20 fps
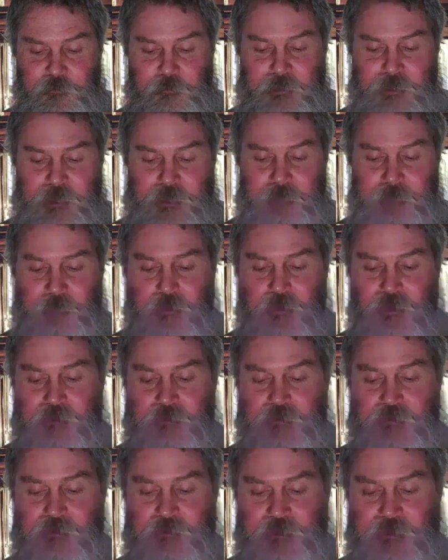tribes of
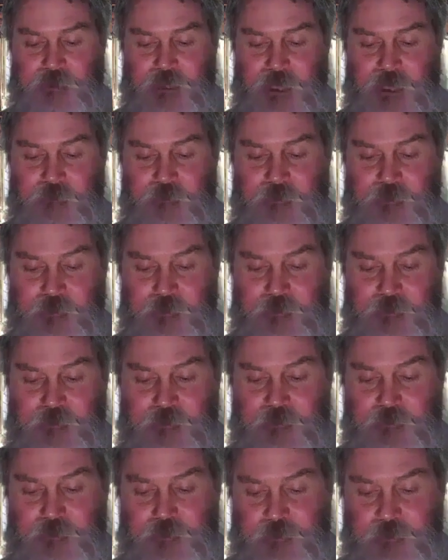Israel became lost
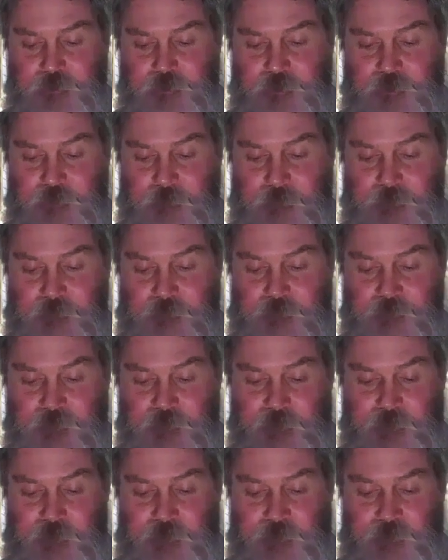and did not return to
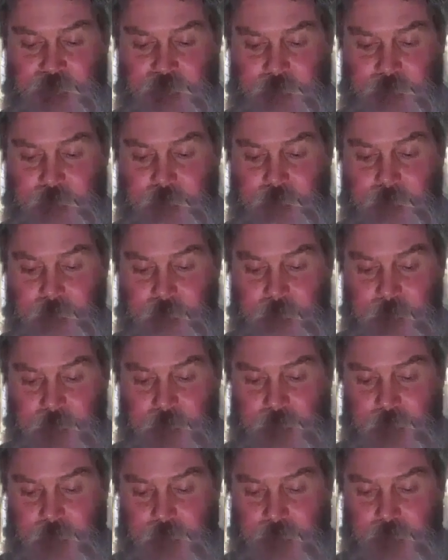Judah to build the
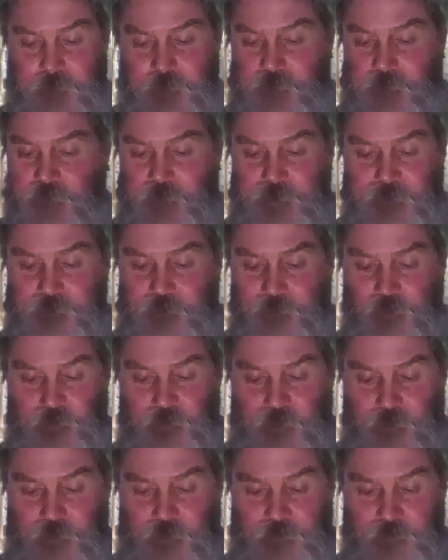second temple.
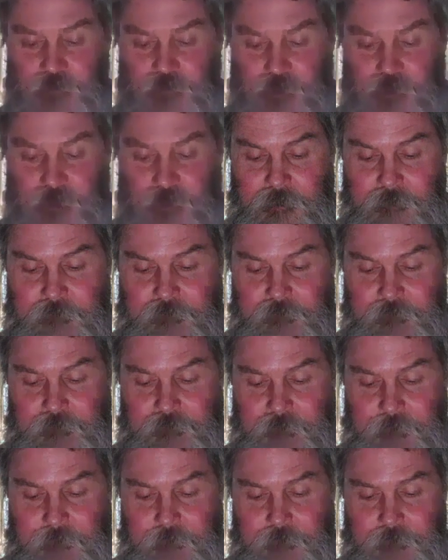There never were
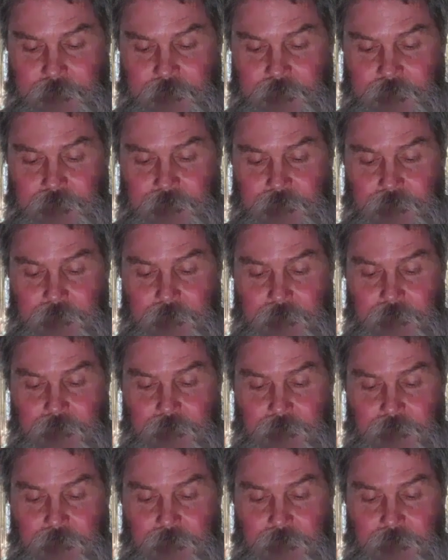lost tribes.